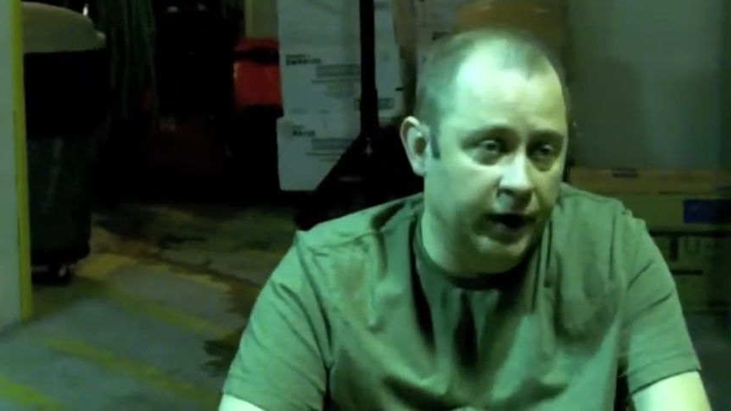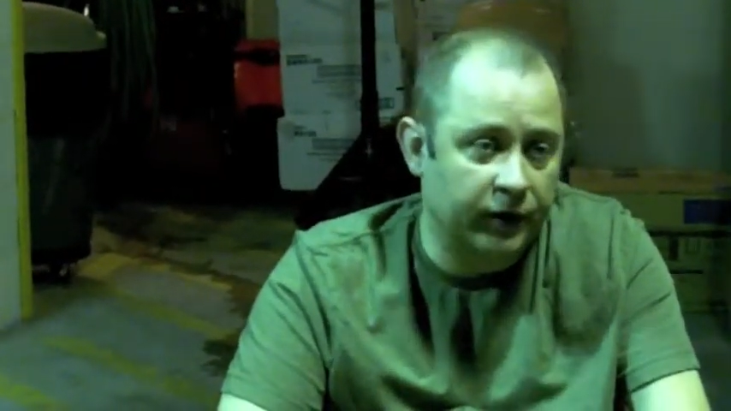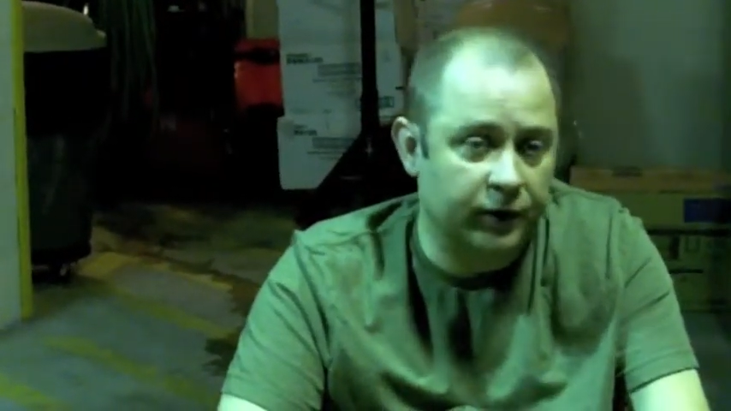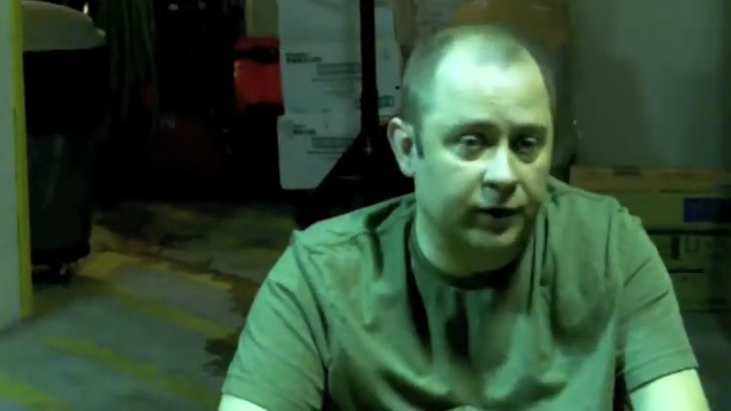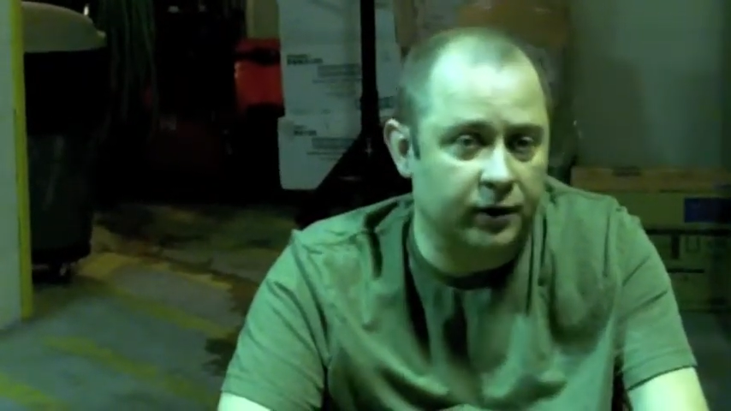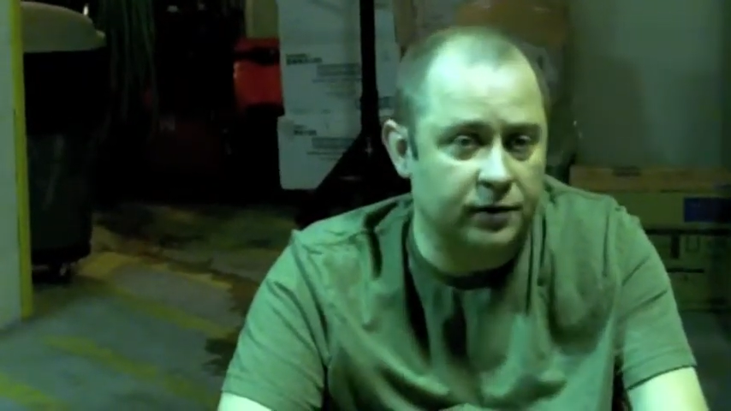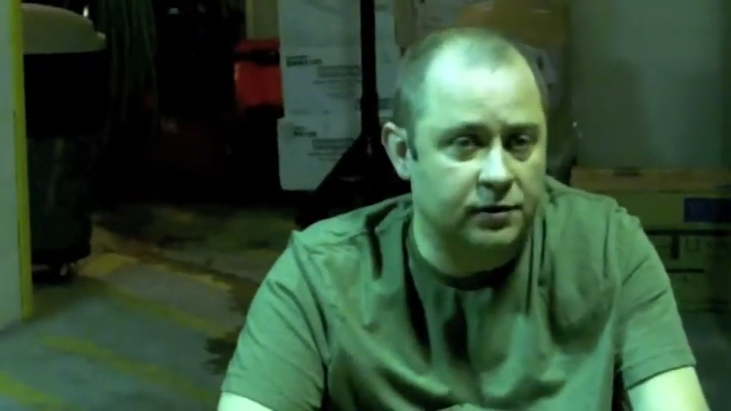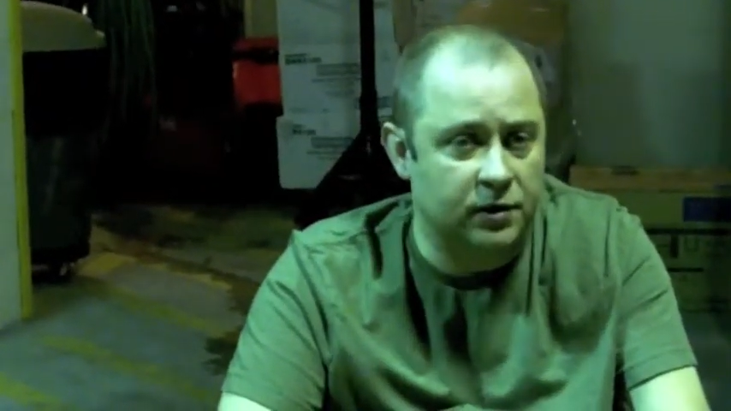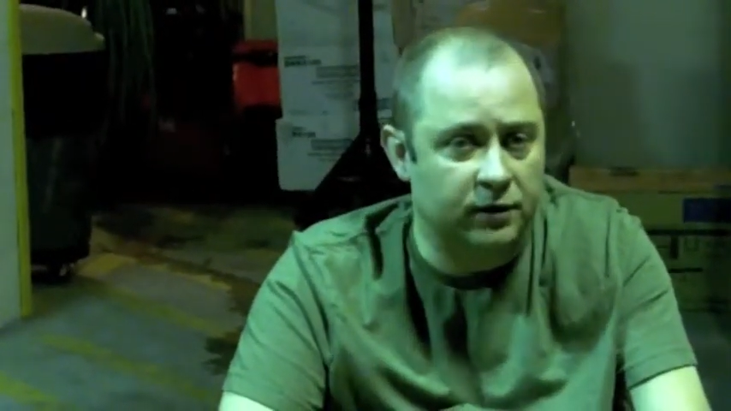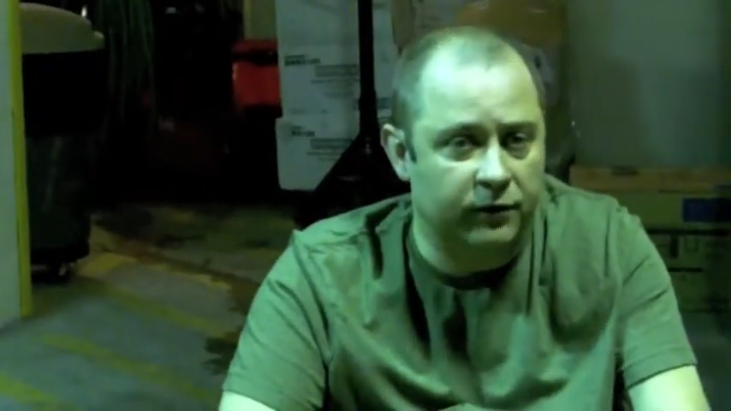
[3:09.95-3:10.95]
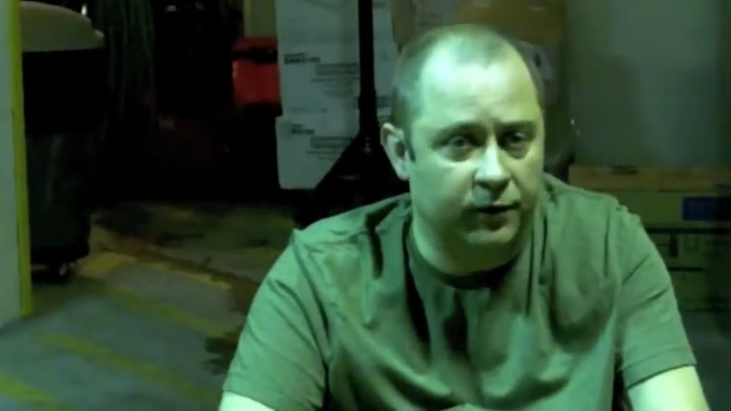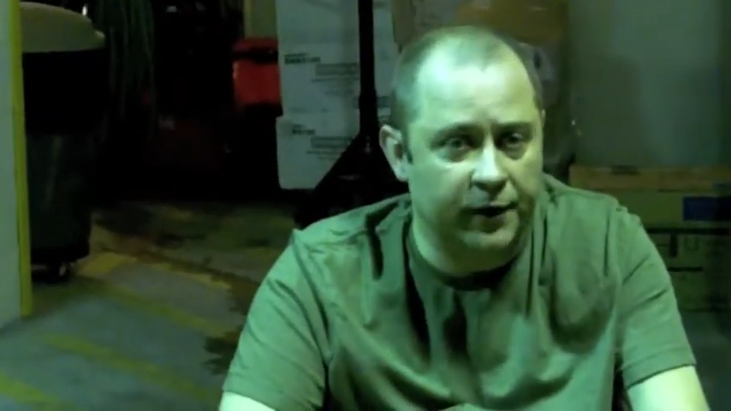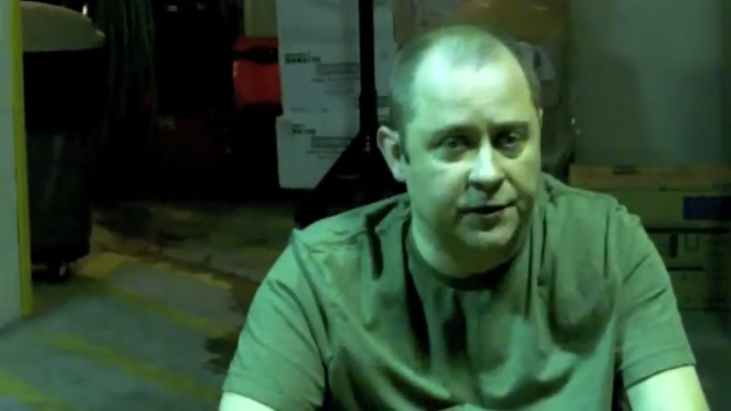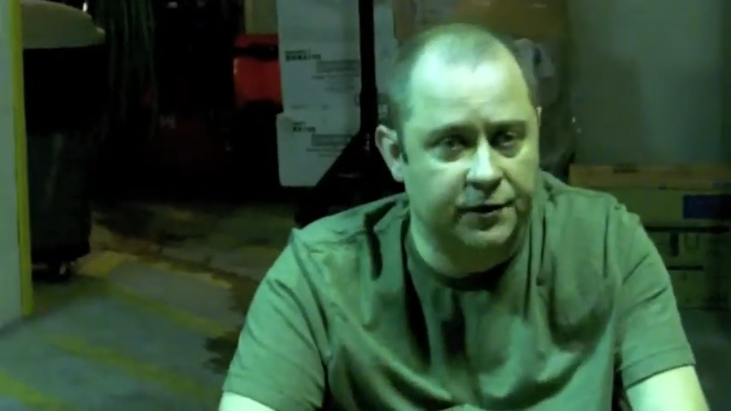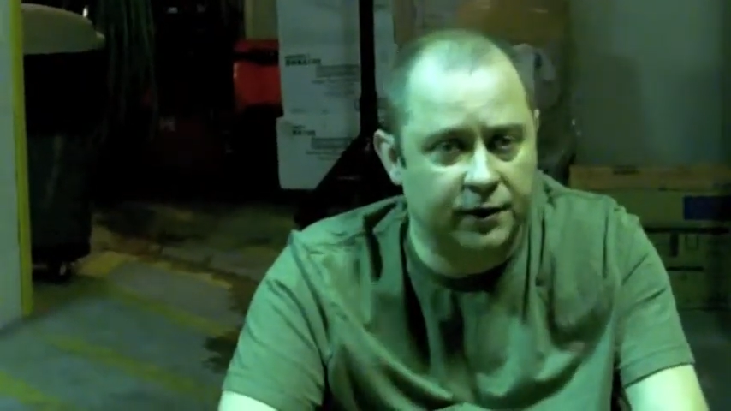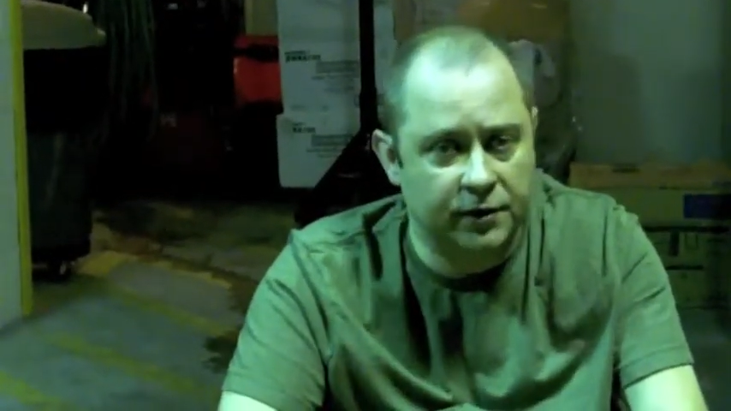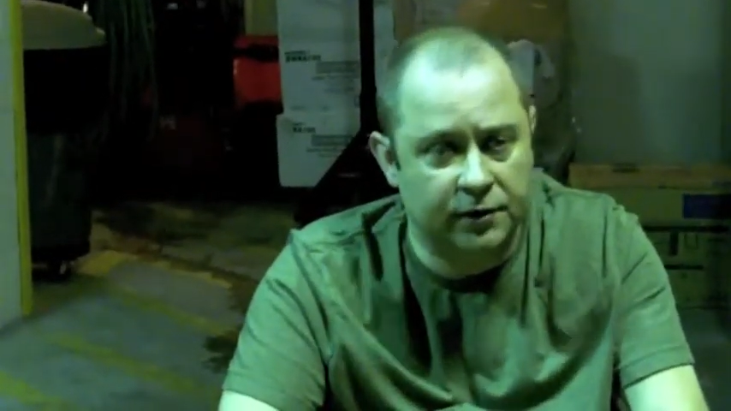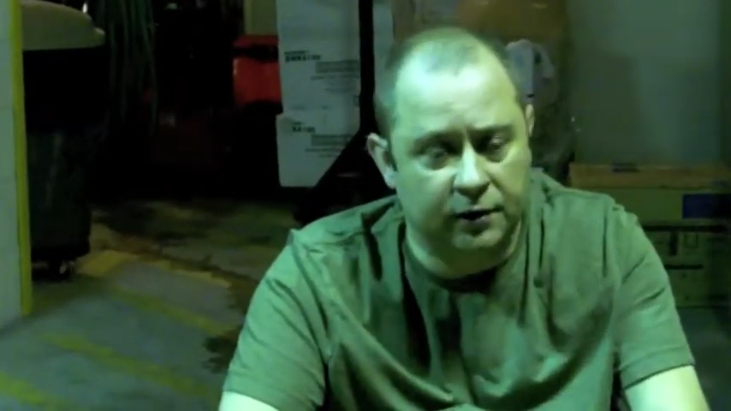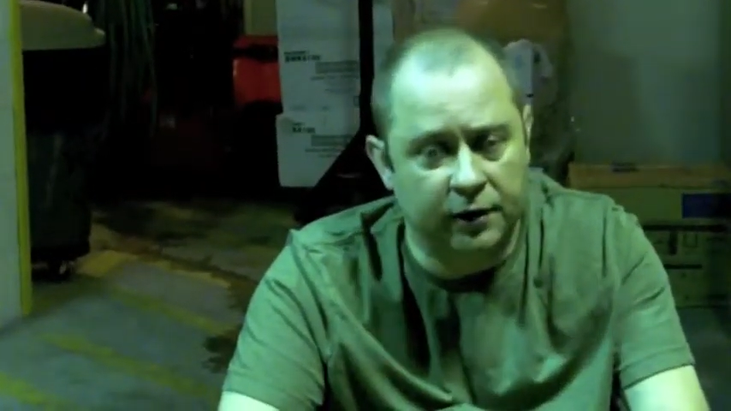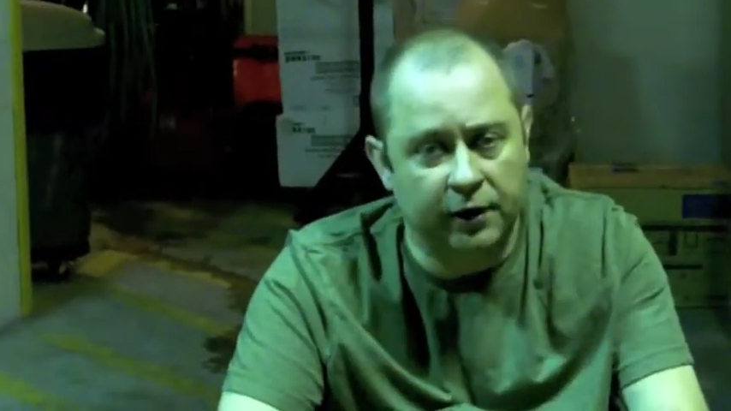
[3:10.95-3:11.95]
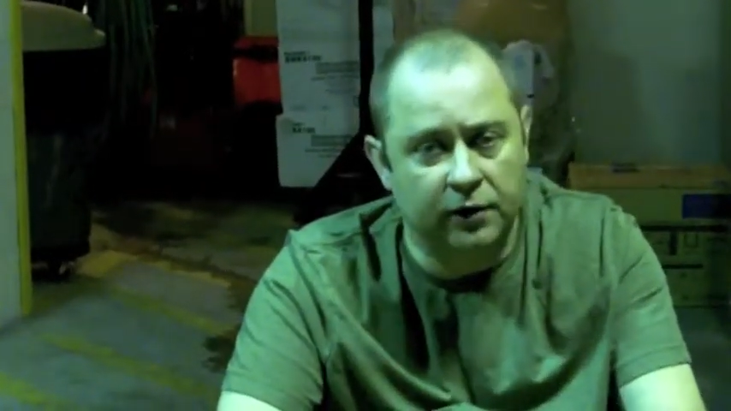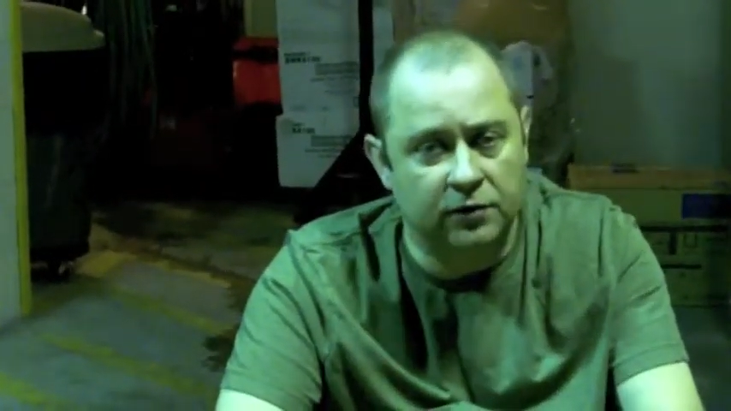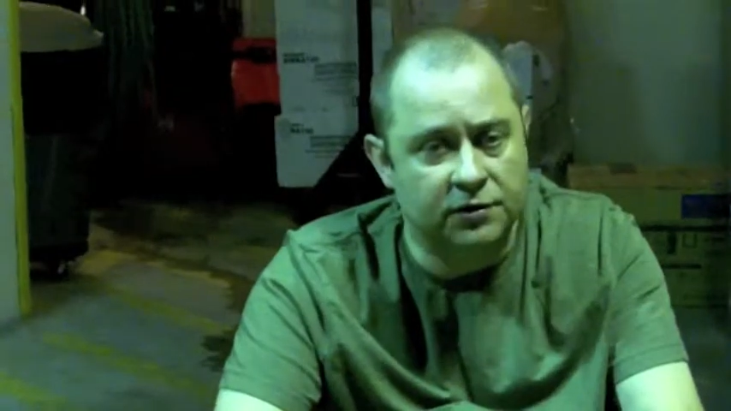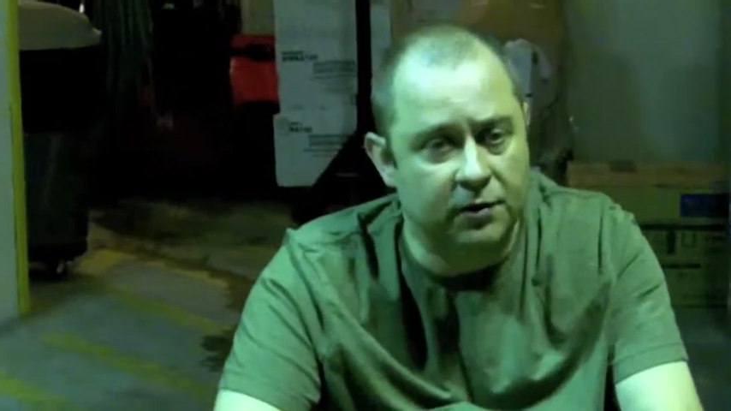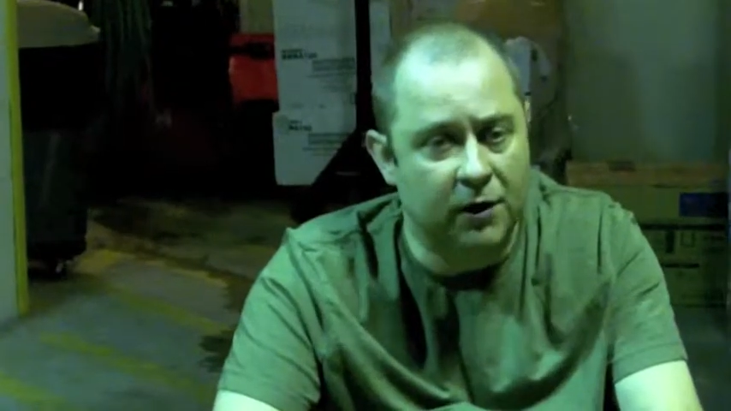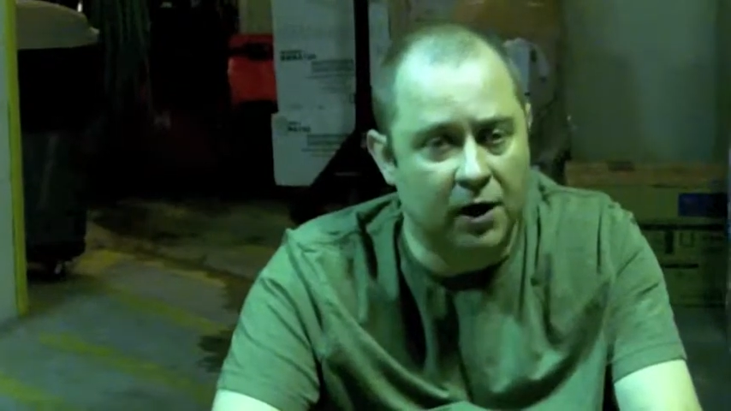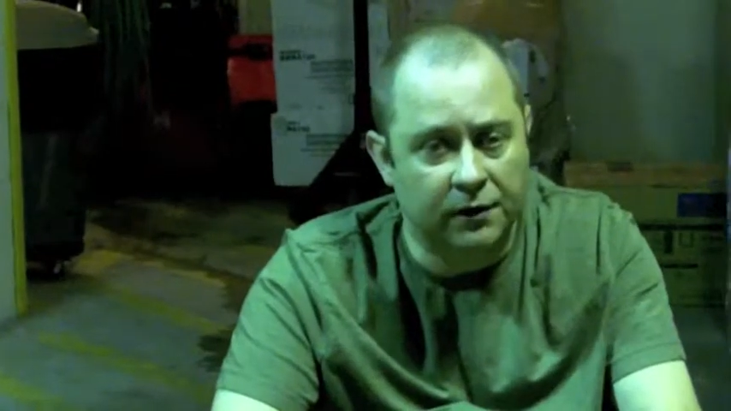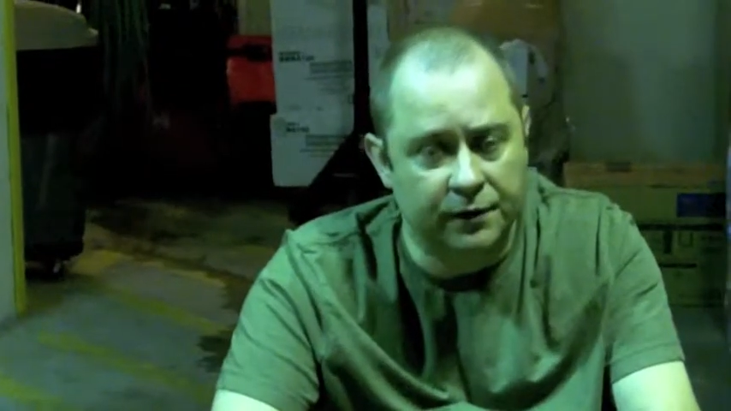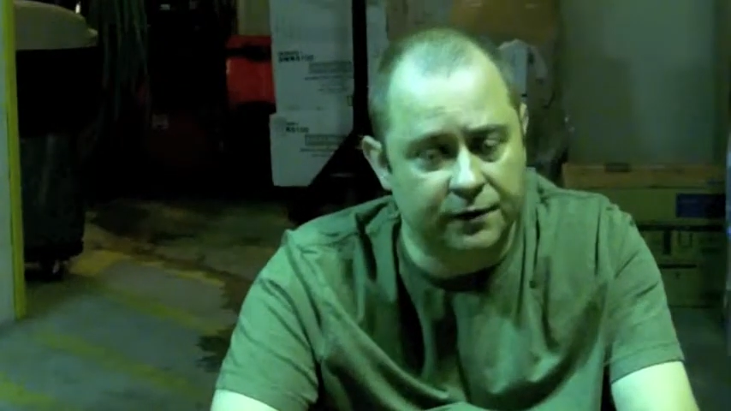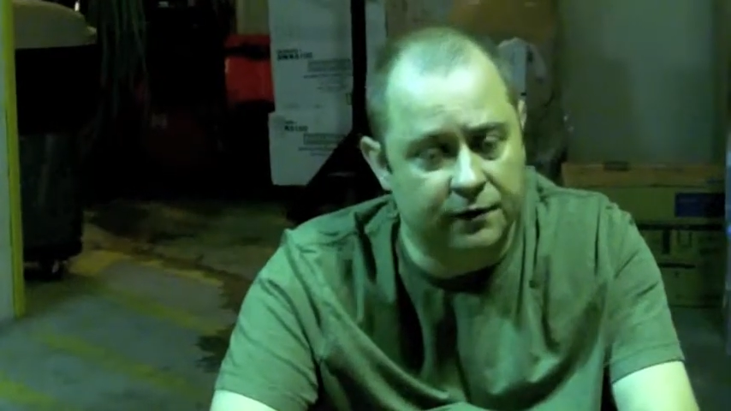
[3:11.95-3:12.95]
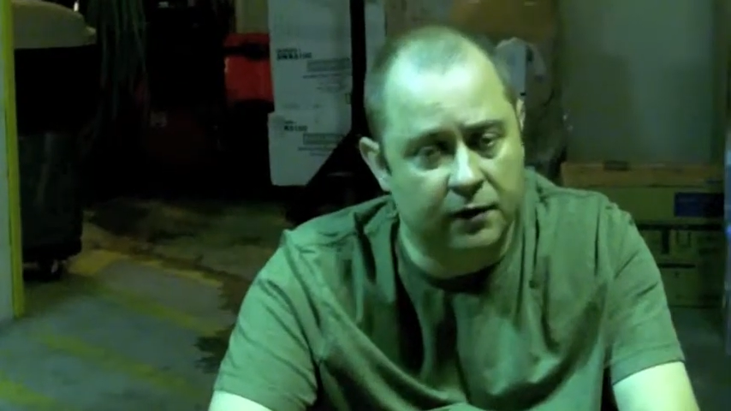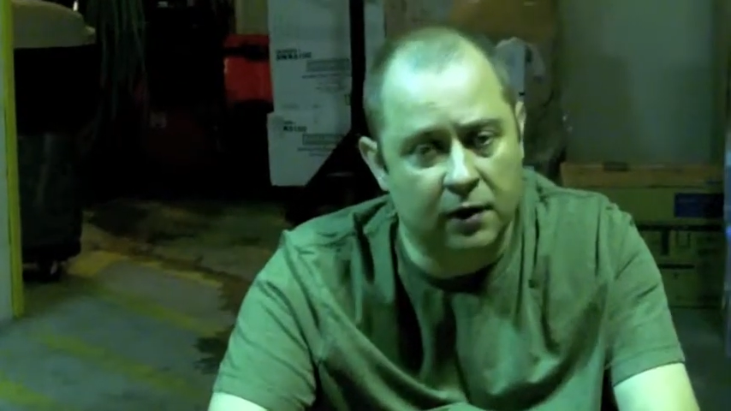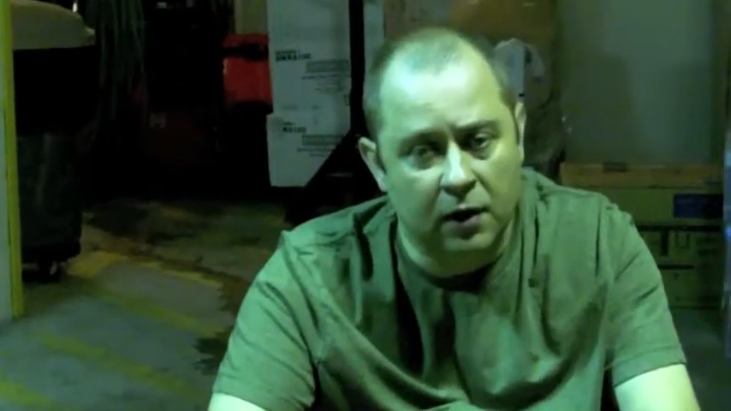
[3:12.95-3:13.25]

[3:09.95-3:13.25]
enter this information digitally using macros or